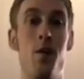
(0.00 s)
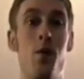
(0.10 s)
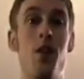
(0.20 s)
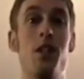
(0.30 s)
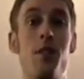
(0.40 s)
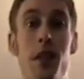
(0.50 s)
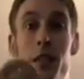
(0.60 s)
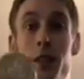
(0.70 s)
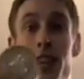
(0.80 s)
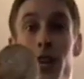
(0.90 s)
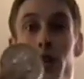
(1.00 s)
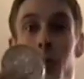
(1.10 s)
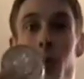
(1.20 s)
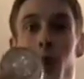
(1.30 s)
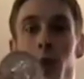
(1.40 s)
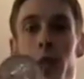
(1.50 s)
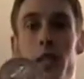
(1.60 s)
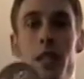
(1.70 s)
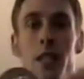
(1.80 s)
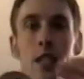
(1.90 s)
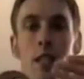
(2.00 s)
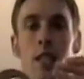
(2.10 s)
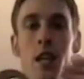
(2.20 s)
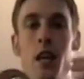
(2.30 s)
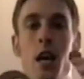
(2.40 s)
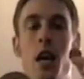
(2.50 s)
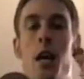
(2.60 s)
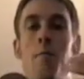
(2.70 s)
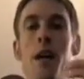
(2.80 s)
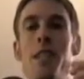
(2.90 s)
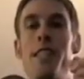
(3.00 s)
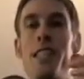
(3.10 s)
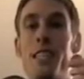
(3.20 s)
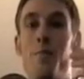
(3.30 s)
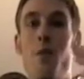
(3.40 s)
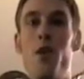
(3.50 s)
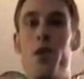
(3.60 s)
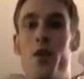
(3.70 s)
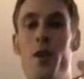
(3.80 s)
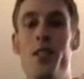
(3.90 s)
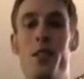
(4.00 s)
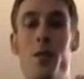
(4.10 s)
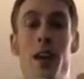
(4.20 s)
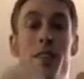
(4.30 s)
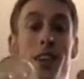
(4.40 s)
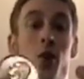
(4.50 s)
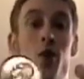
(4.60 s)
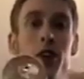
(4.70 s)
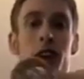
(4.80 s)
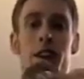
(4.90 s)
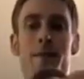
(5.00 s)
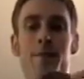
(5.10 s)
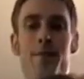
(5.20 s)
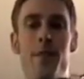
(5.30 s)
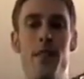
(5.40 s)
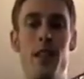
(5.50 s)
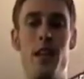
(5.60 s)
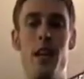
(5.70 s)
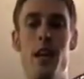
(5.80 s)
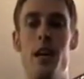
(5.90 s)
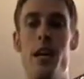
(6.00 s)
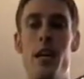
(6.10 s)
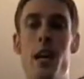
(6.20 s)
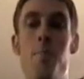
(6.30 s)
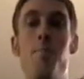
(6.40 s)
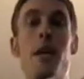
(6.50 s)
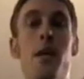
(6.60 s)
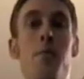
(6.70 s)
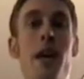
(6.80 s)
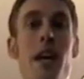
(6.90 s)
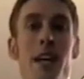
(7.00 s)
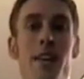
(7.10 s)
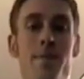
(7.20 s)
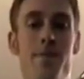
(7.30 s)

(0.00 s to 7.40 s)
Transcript: For this effect you need a jumbo coin, a matching smaller coin, so we have a quarter, a Bic pen,